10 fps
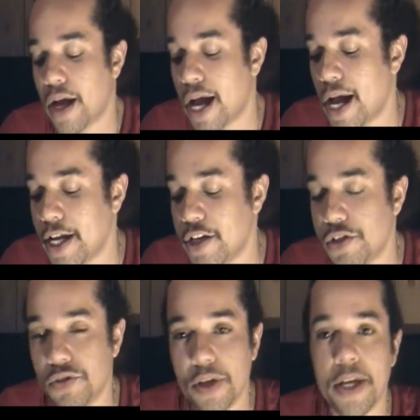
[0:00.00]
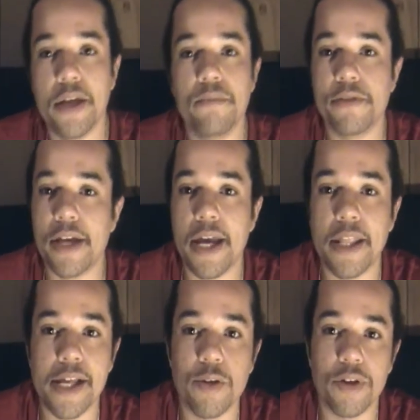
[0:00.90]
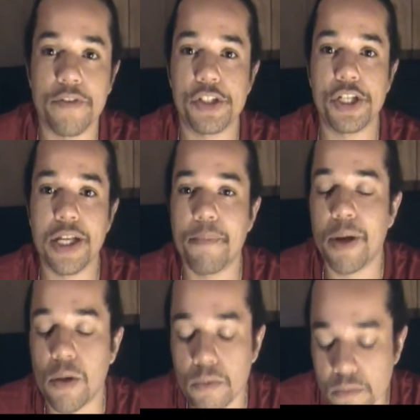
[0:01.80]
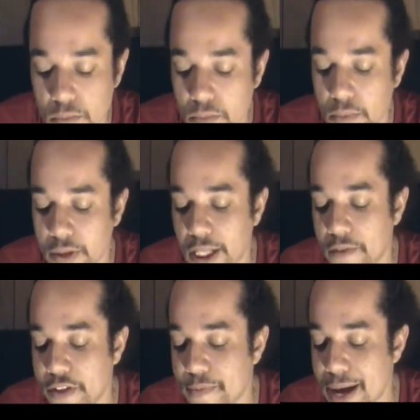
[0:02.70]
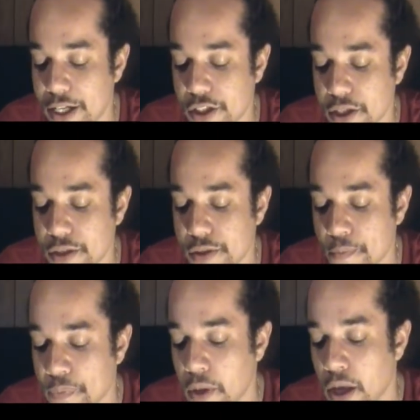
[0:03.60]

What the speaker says: I usually say that I don't give a shit about Divas matches,